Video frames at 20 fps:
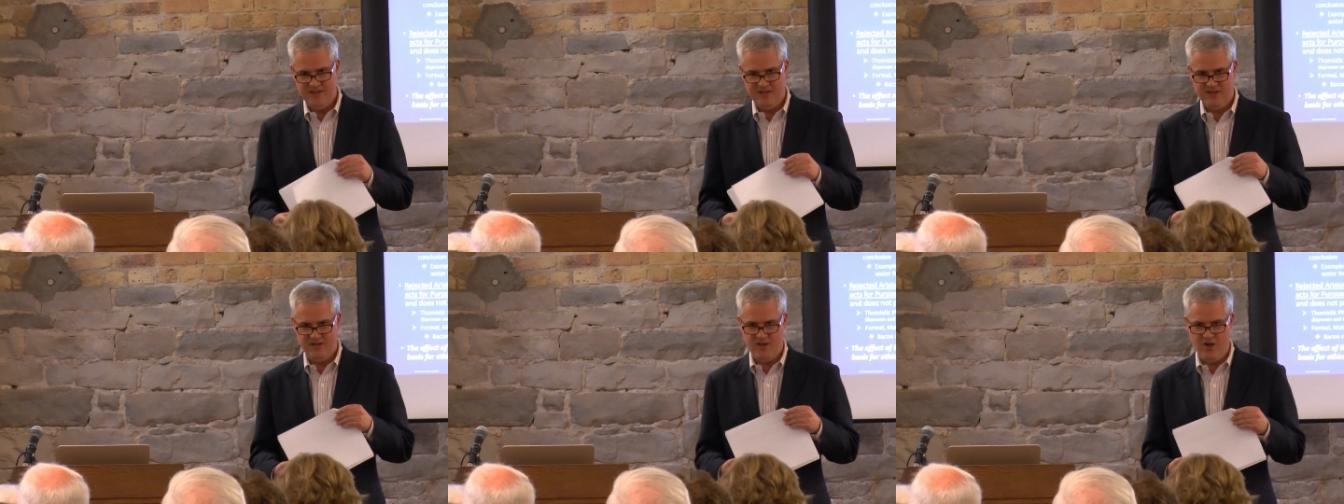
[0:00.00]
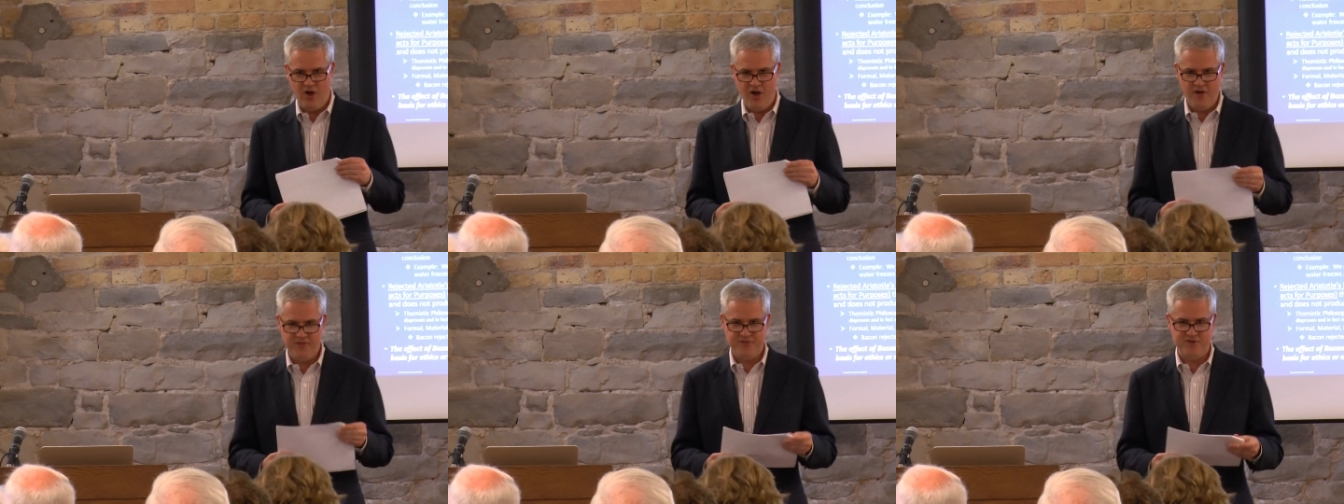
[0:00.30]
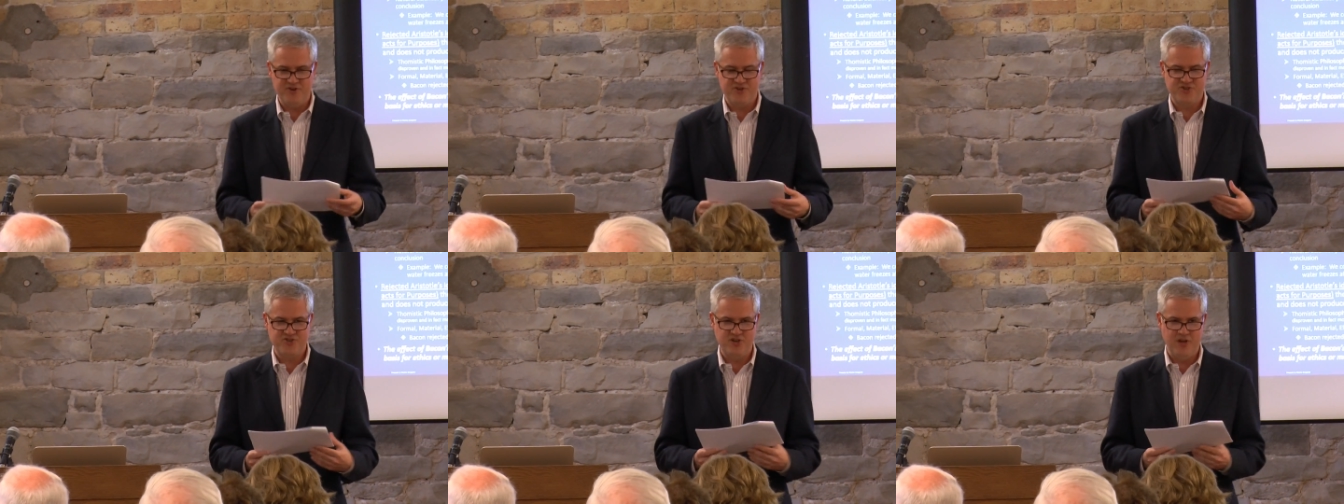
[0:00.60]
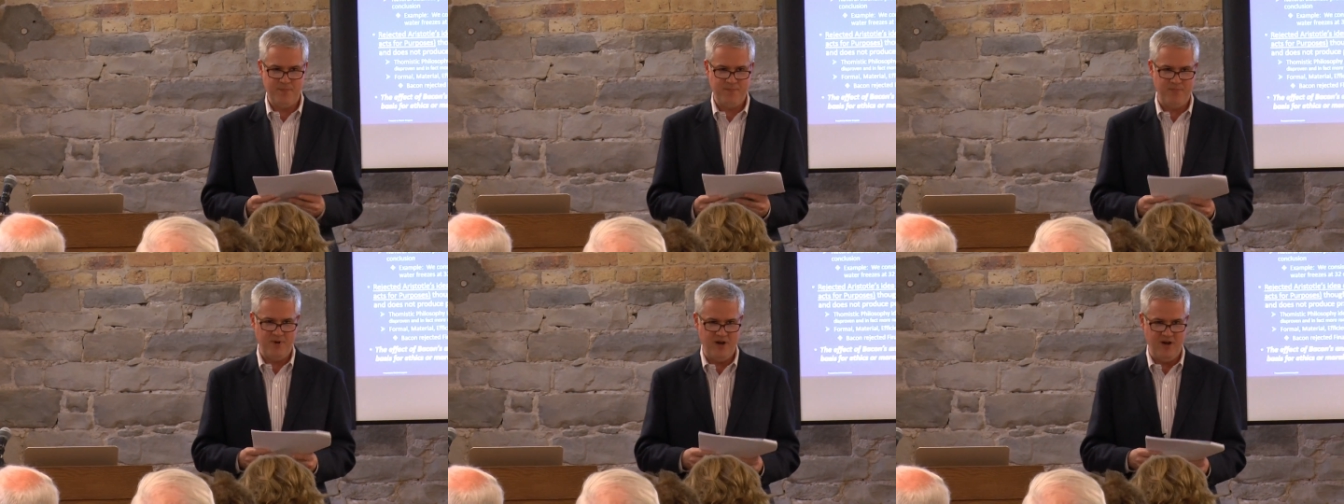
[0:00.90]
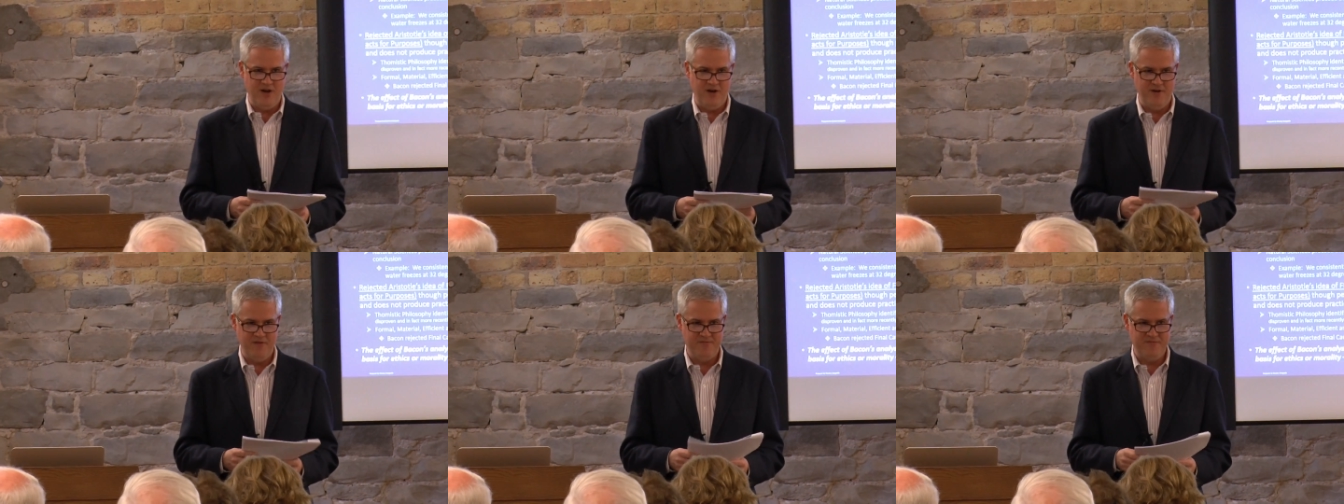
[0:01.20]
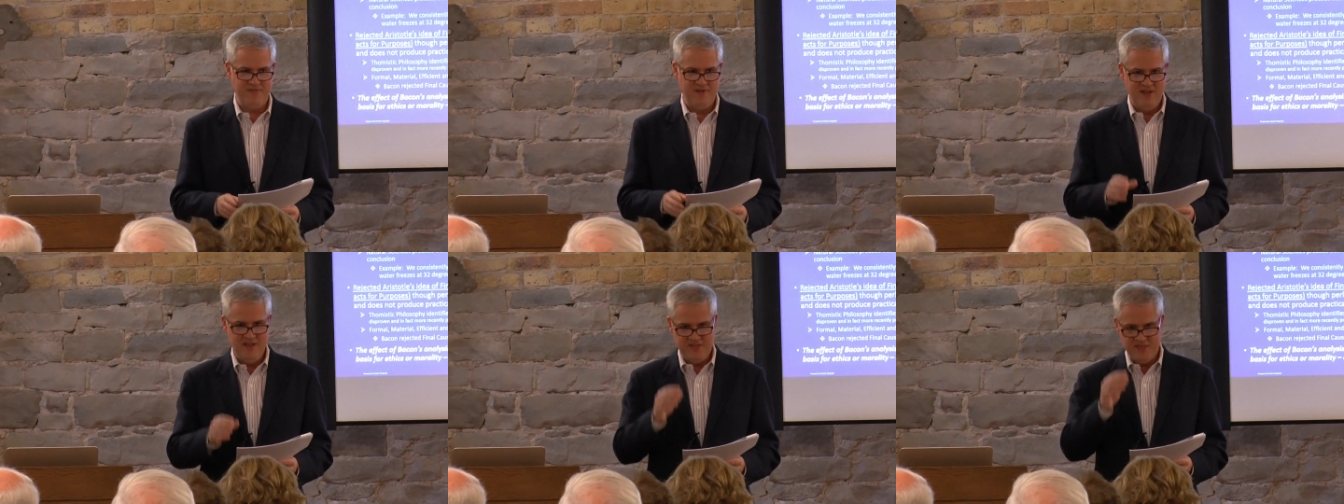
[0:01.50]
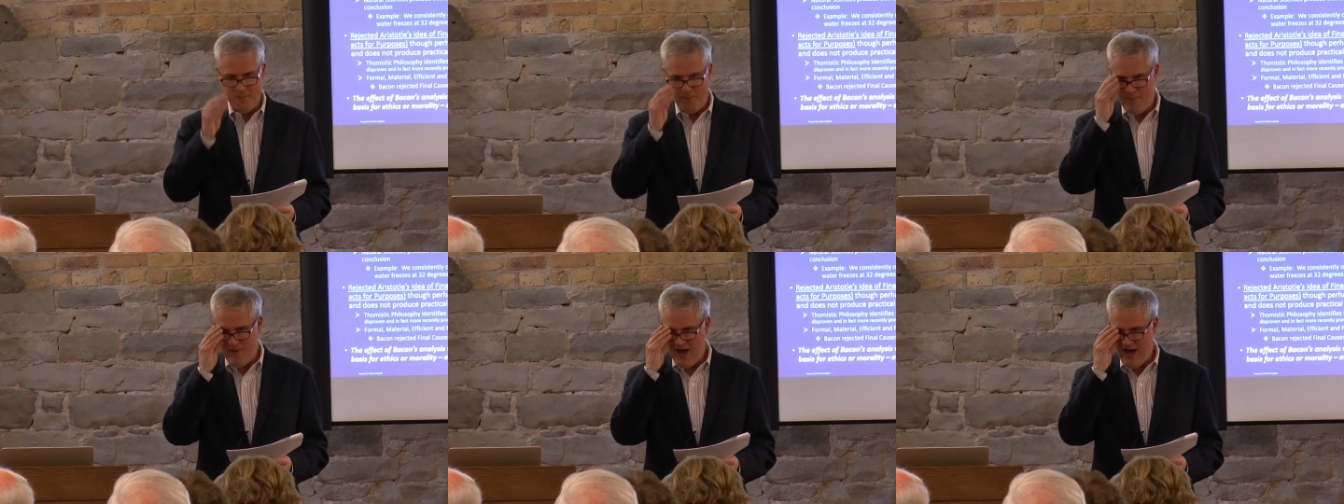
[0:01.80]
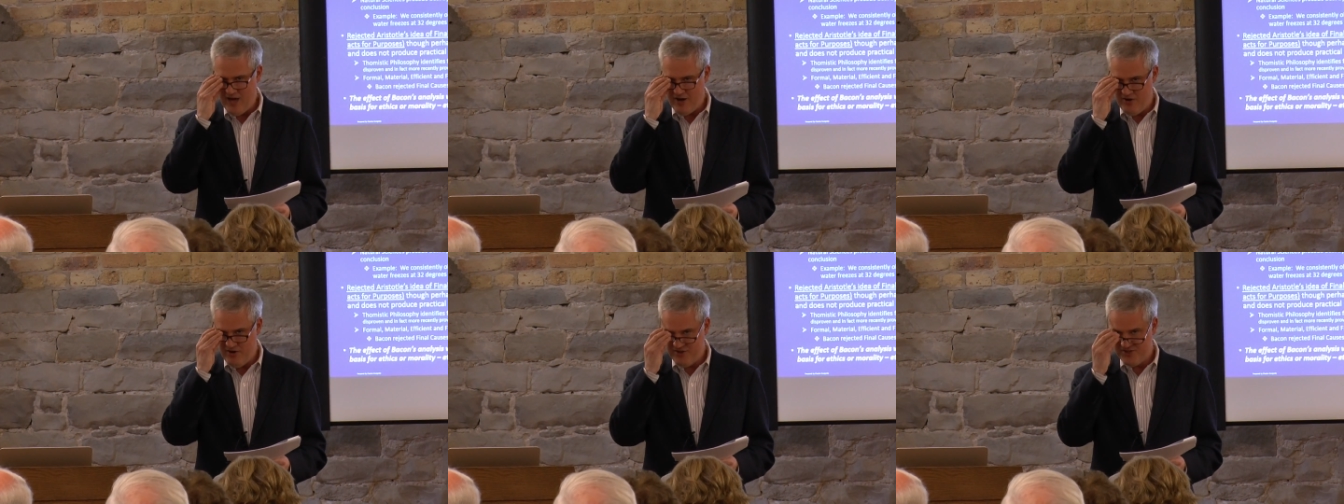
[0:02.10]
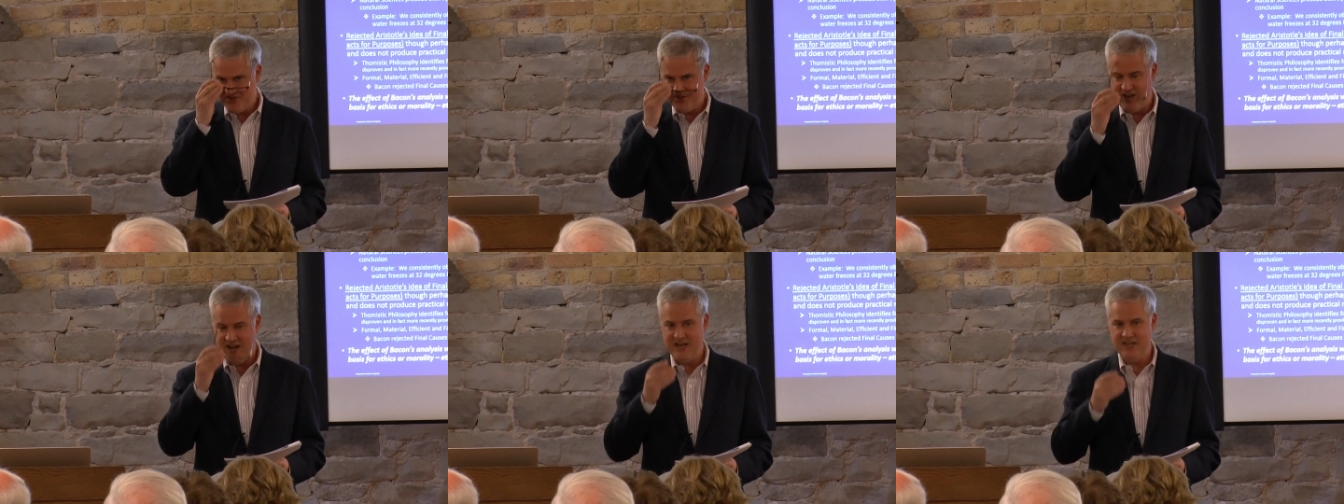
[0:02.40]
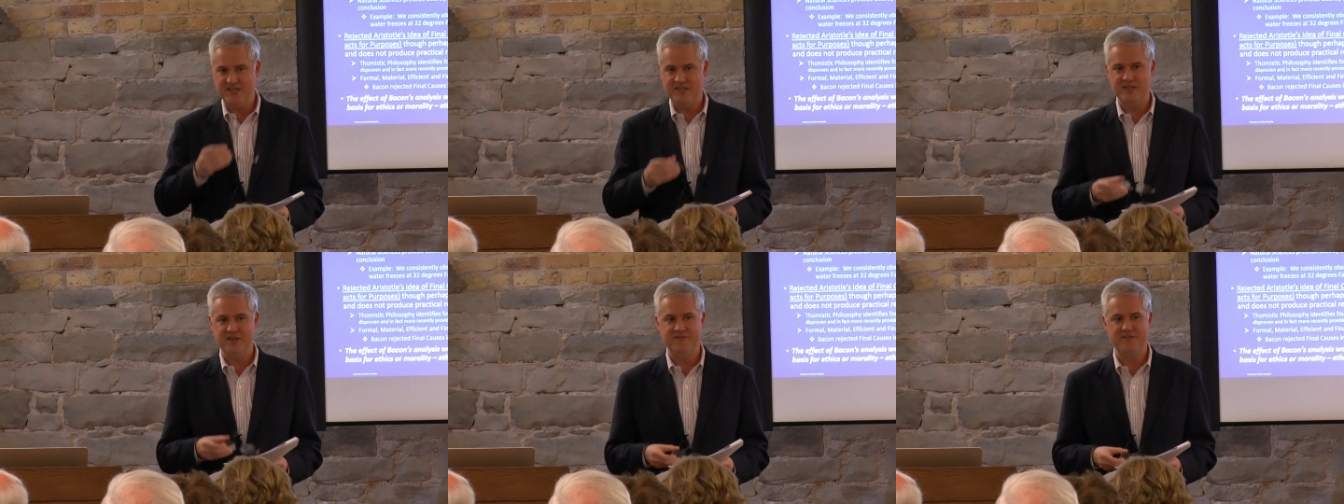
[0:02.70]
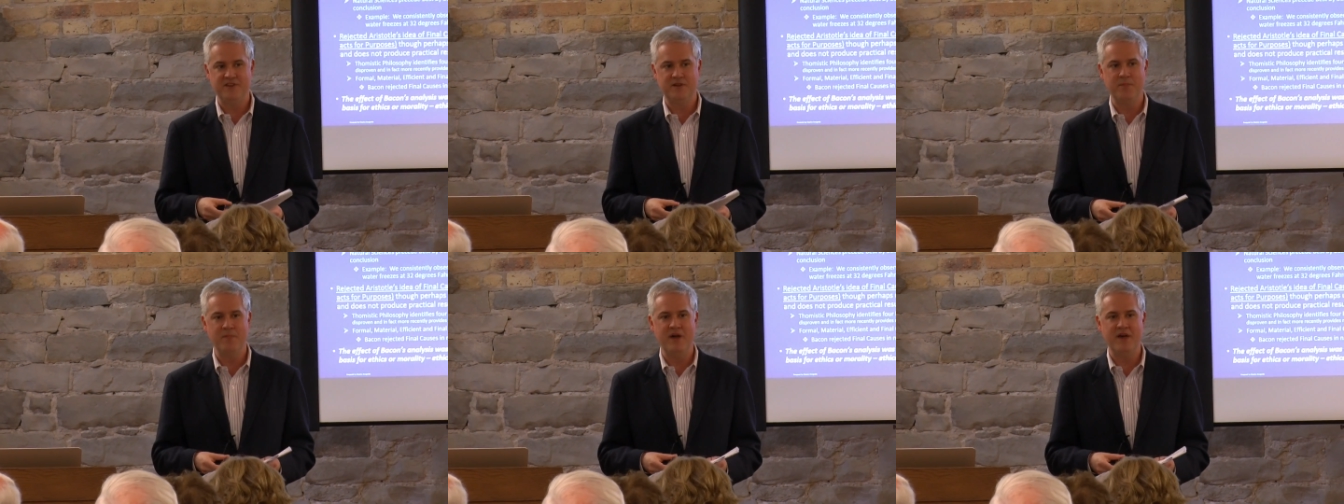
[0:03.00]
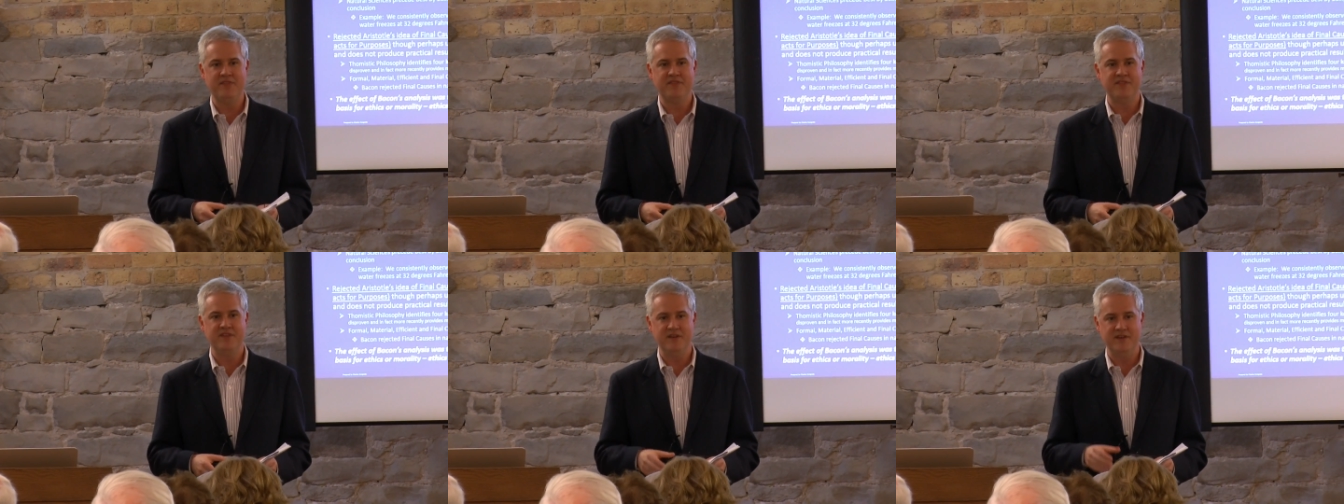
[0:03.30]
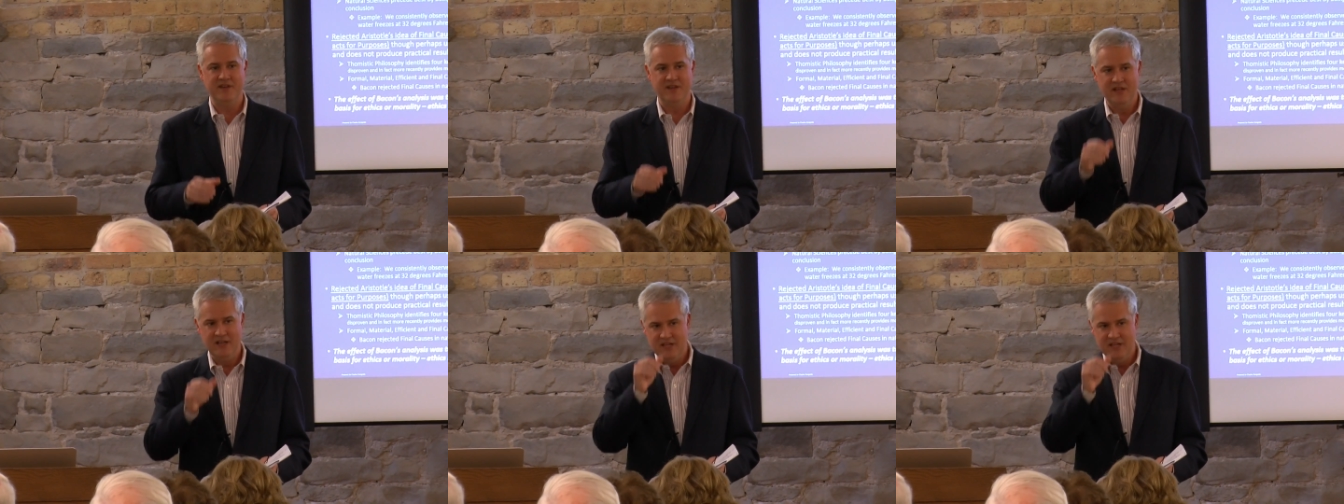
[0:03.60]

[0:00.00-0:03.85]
uh, authorship of the modern scientific method.